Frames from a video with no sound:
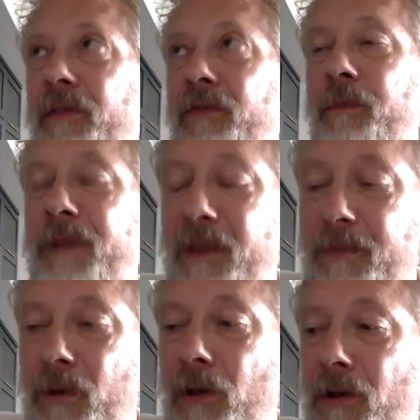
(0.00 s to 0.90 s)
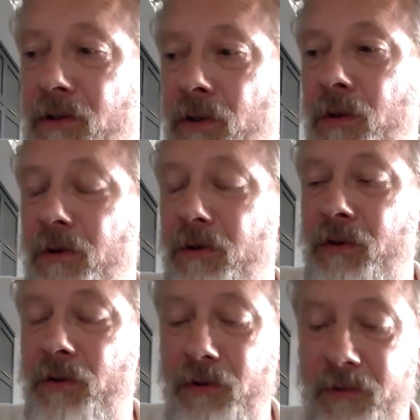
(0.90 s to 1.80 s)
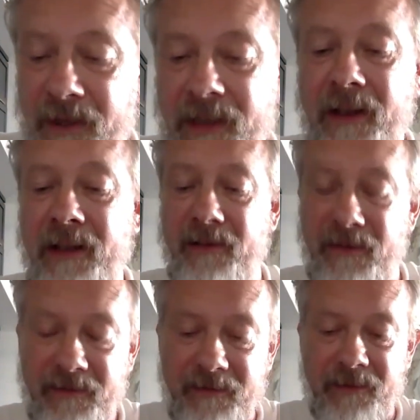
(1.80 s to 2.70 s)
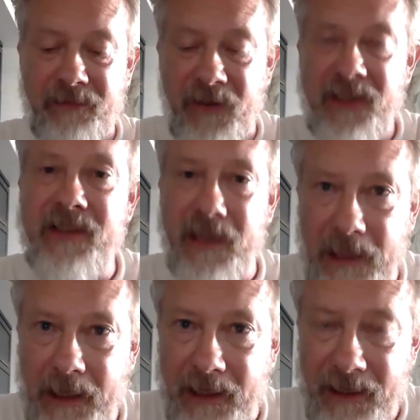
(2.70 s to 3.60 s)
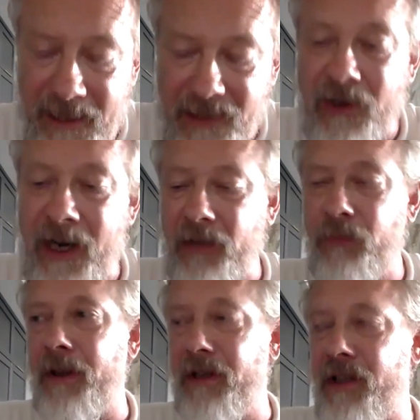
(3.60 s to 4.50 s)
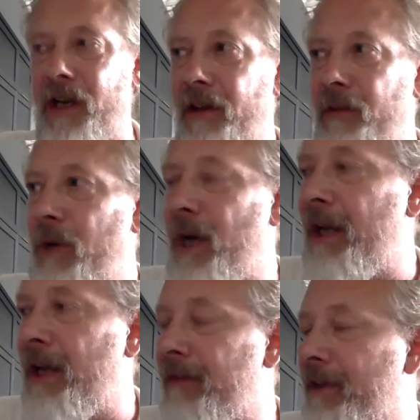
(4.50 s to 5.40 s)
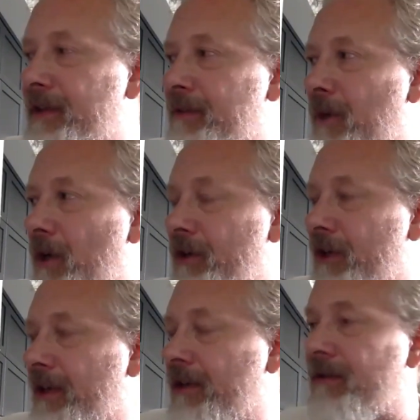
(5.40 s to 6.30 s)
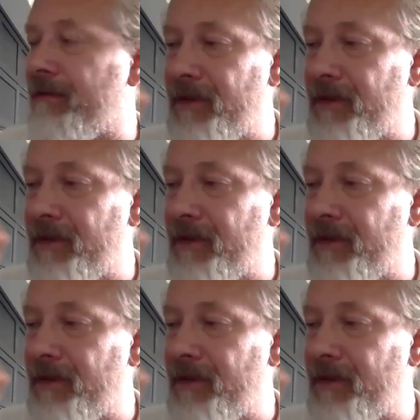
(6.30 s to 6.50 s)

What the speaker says: for people to physically interact with each other. I have this project